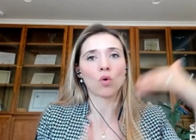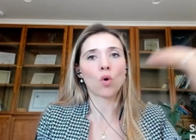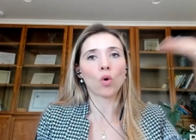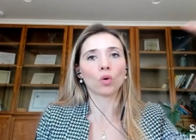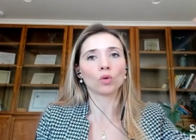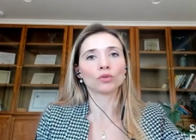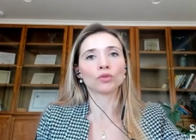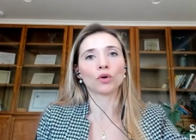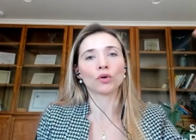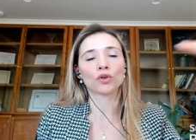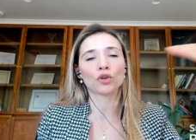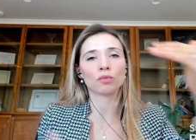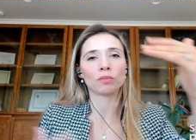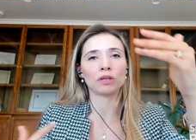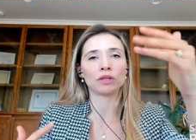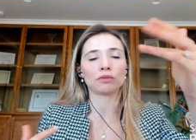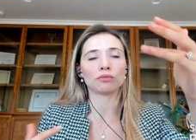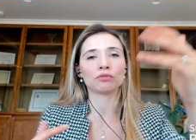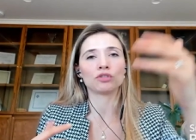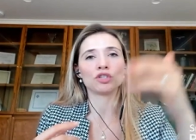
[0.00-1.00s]
whole
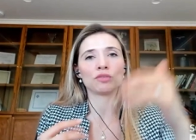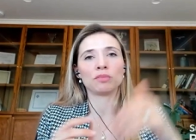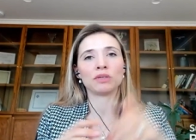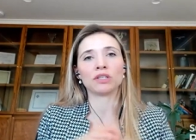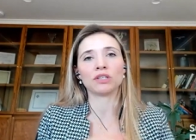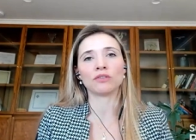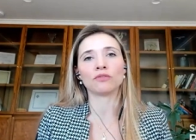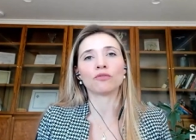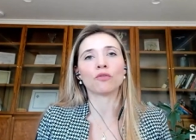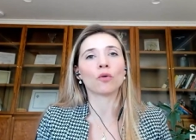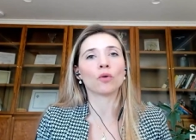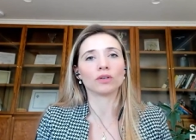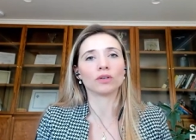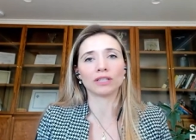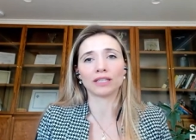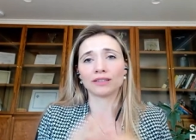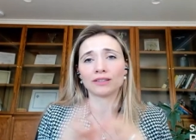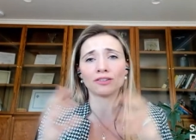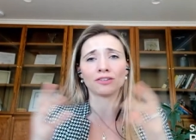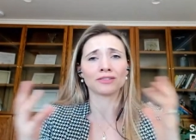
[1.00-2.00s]
document to GPT-4
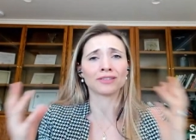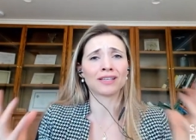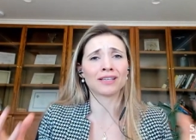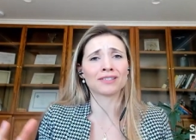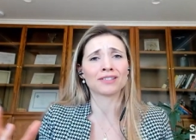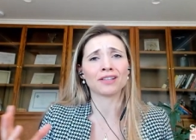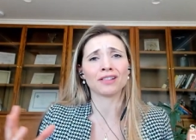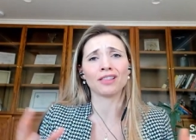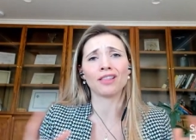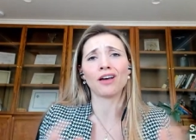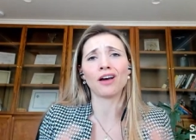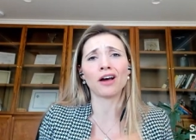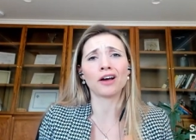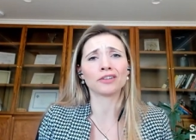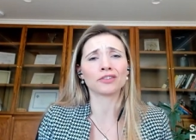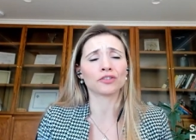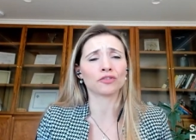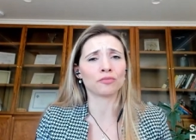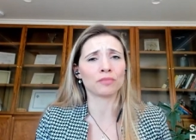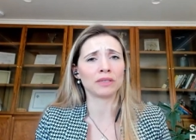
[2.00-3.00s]
that contains a
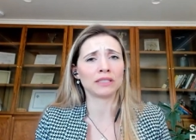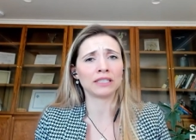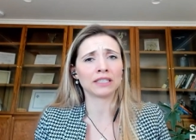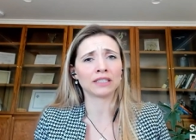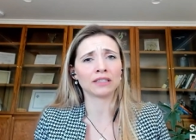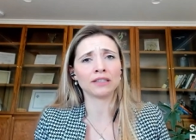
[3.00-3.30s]
lot of medical